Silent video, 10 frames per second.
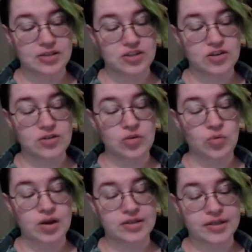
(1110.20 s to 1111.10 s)
And certain
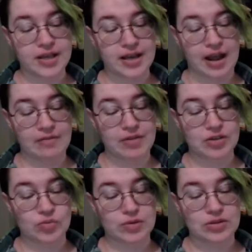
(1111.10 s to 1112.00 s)
it was that, heavy
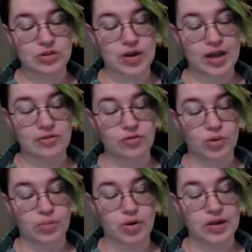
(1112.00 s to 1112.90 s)
as was the dread and
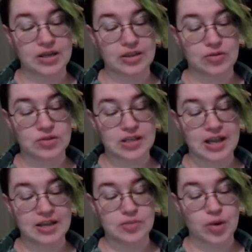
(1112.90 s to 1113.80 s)
foreboding in those
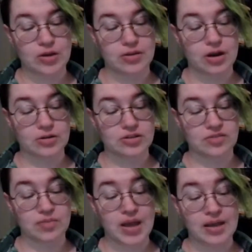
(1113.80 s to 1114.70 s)
days upon the
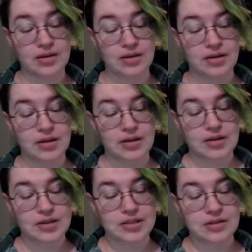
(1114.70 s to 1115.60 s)
hearts of men,
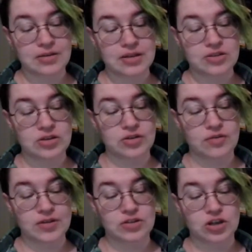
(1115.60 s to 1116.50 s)
still these two
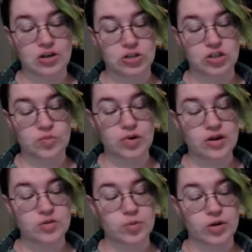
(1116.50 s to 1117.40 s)
of his charges
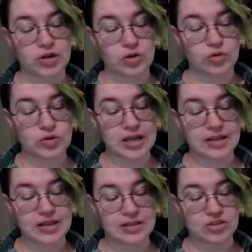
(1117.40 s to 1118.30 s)
prospered and grew
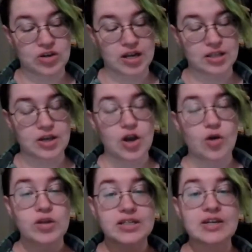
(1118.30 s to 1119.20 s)
daily in strength.
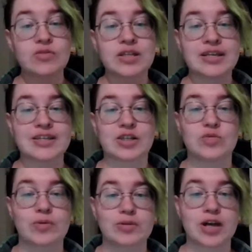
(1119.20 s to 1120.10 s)
We did read this
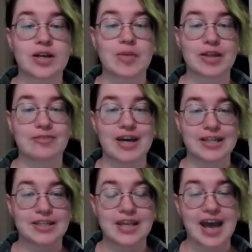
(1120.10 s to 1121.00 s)
because we were talking about the
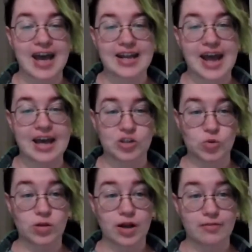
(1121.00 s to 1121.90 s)
fact that they had
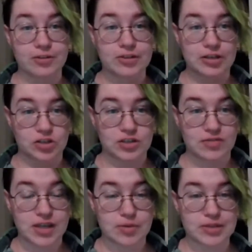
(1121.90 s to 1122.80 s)
actual conversations
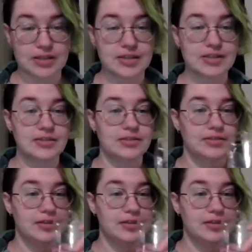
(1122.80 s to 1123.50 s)
of substance.